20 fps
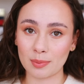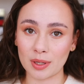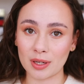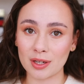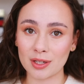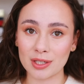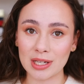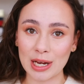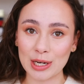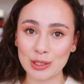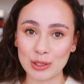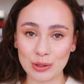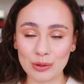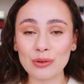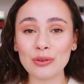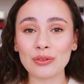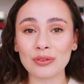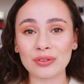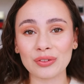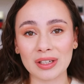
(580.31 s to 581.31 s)
because I
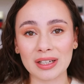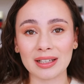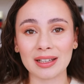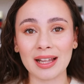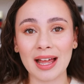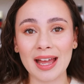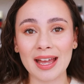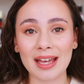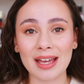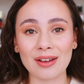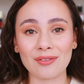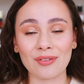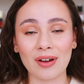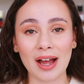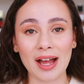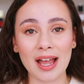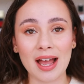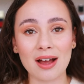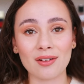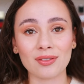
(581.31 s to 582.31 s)
do feel like if
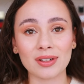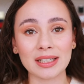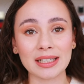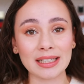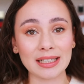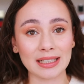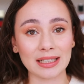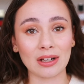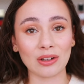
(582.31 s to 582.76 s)
I have an,